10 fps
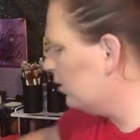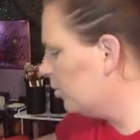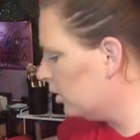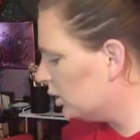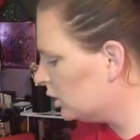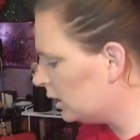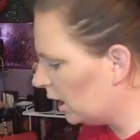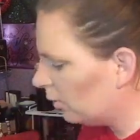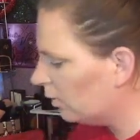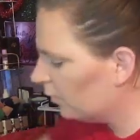brush
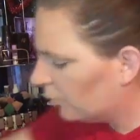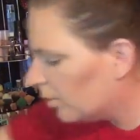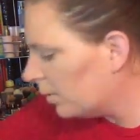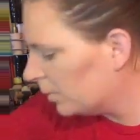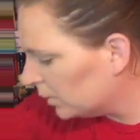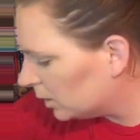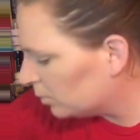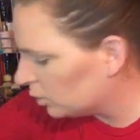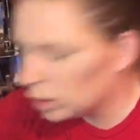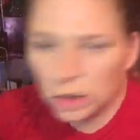I want for my
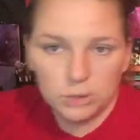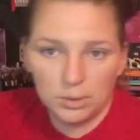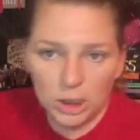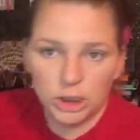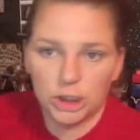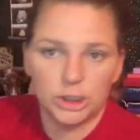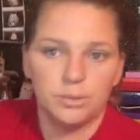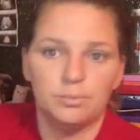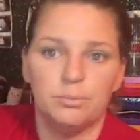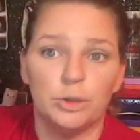blush.
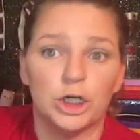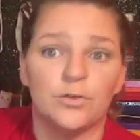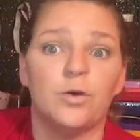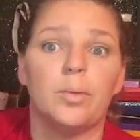Brush for